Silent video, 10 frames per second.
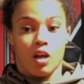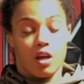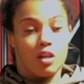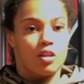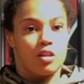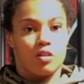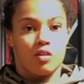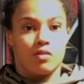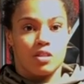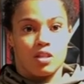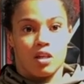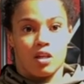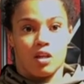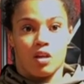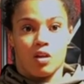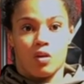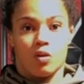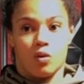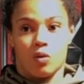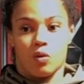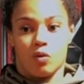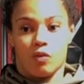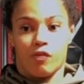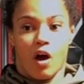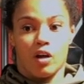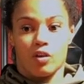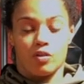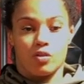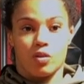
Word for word: in the UFC, who fought girls